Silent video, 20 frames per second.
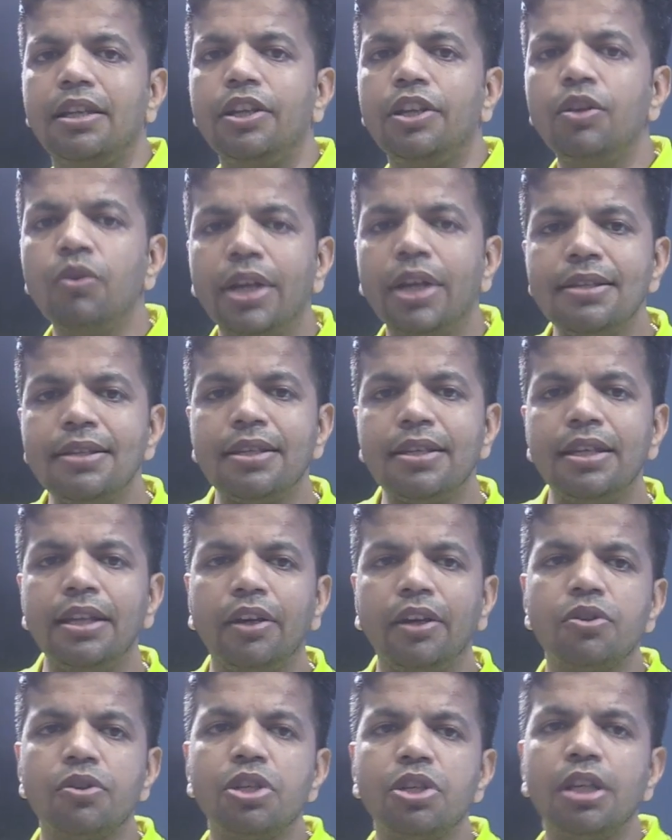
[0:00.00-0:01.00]
You can see the
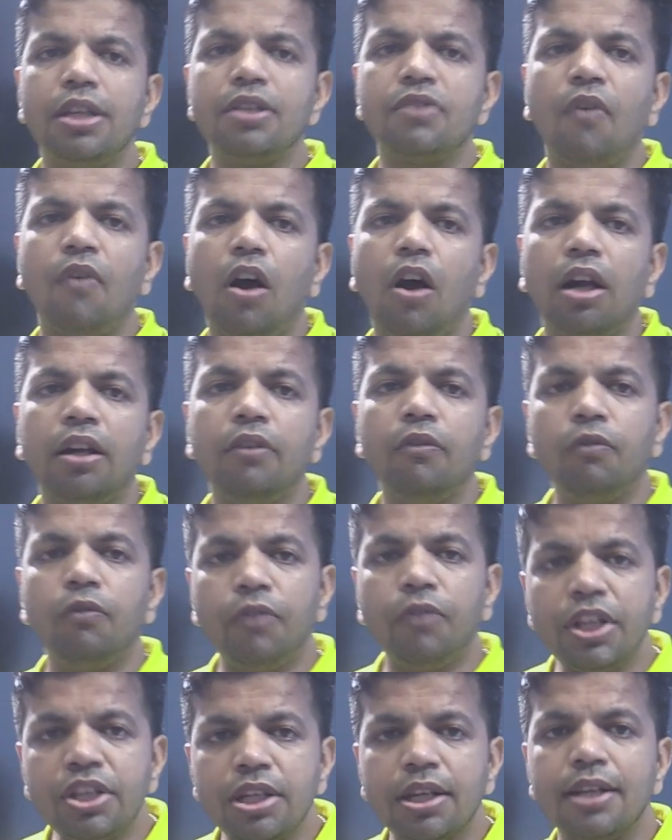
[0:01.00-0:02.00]
question is what?
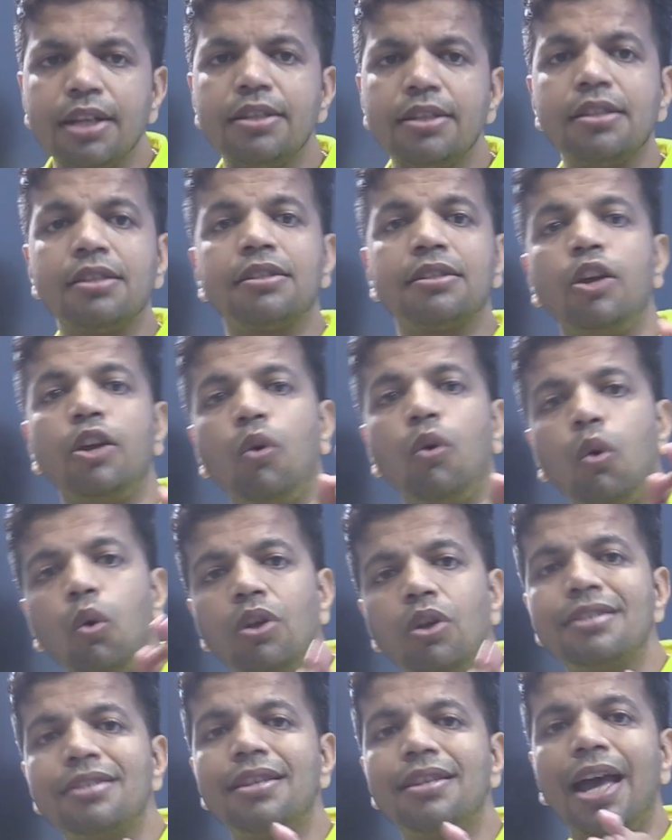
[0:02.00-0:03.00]
Which register
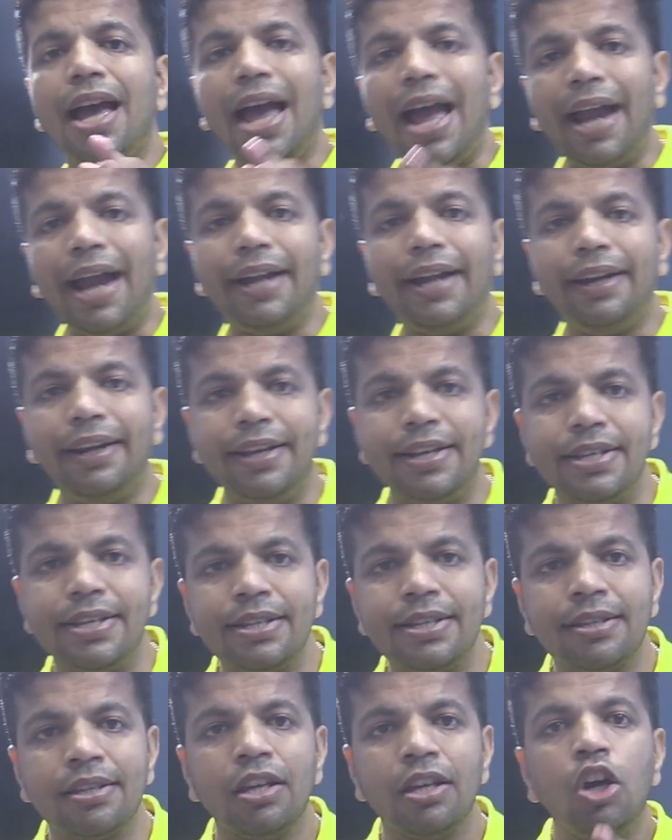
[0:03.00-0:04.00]
holds the
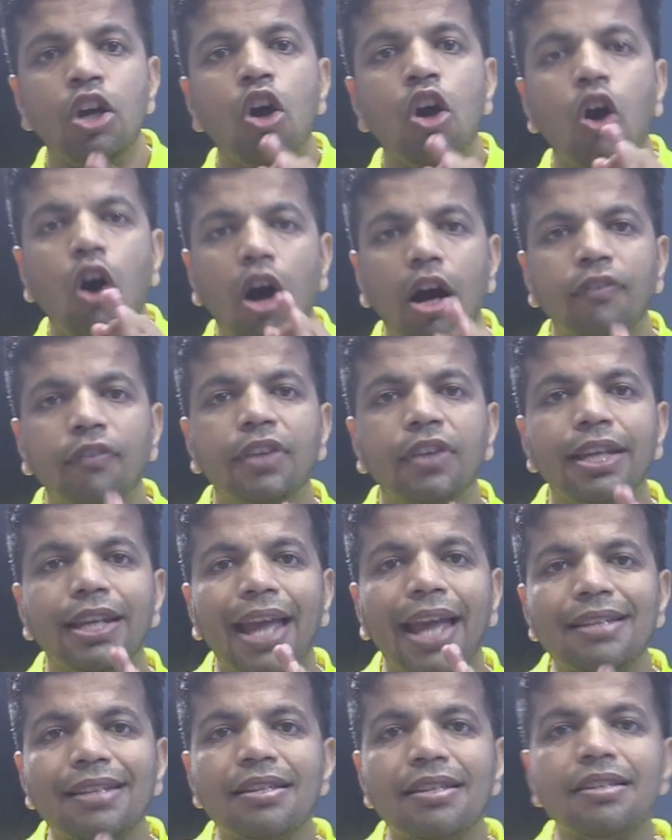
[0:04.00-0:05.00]
address of the
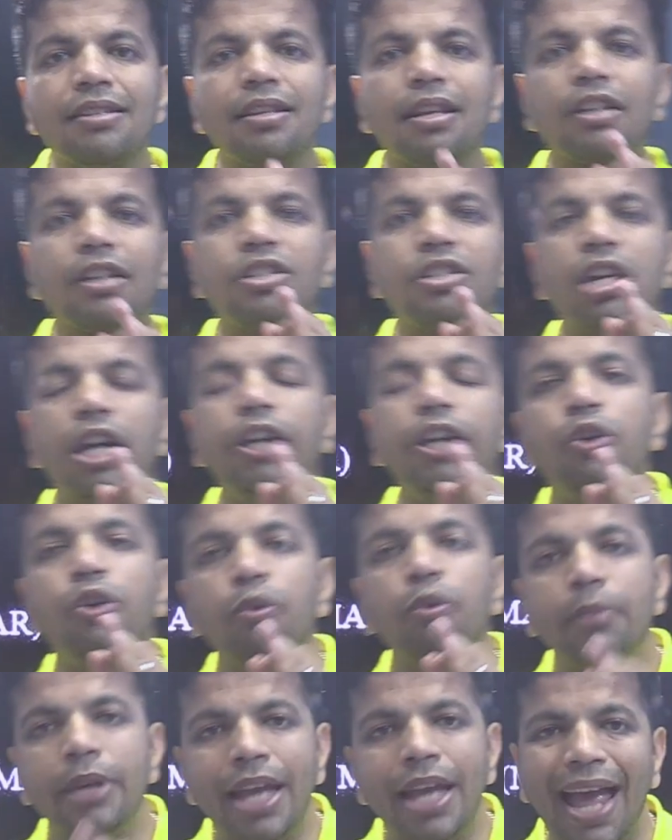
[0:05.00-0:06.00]
next instruction to
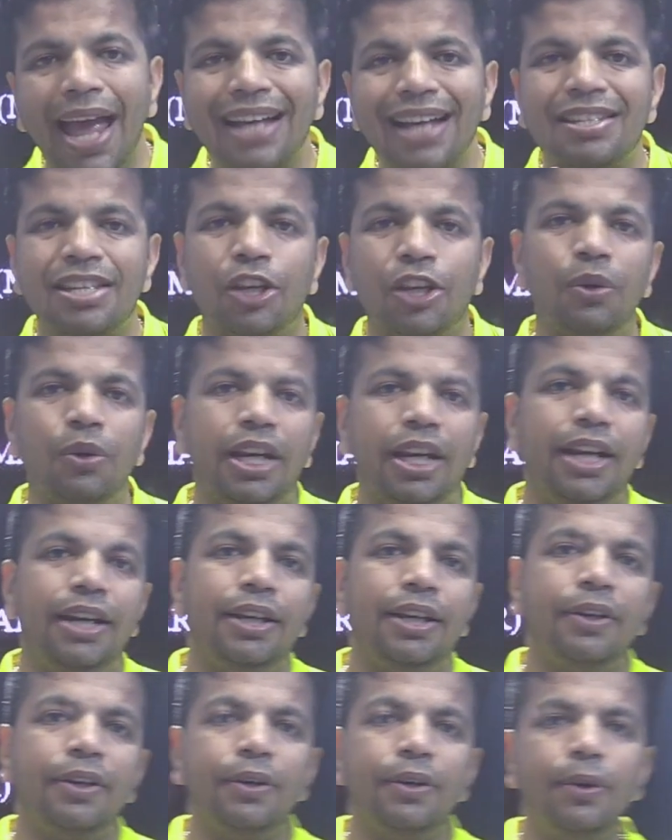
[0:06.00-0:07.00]
be executed?
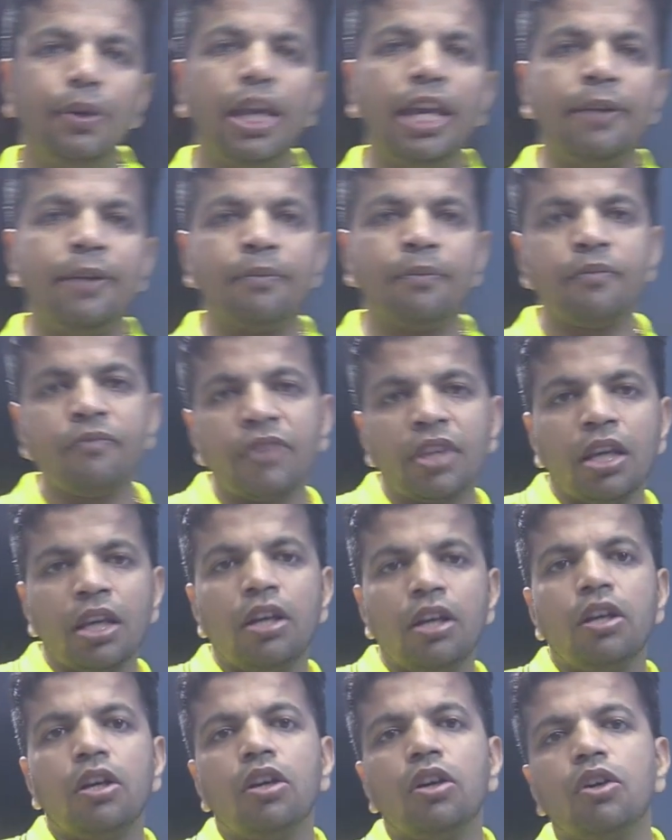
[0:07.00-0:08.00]
Okay.
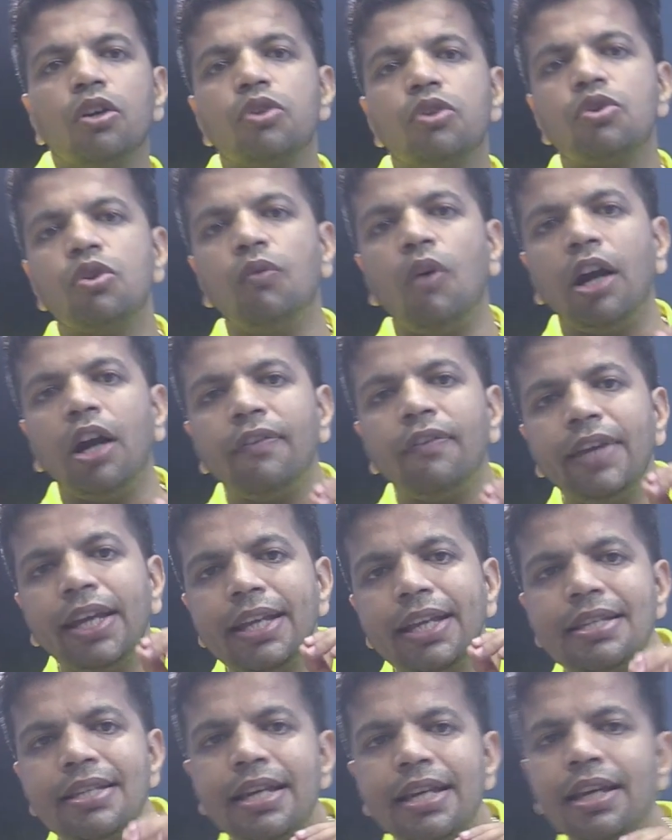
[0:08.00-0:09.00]
So what we
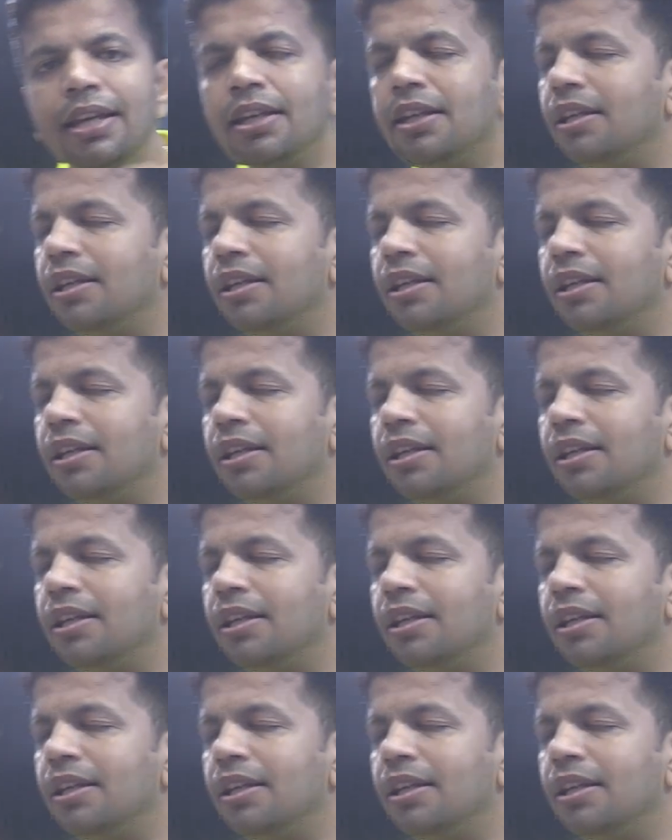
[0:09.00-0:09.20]
can say?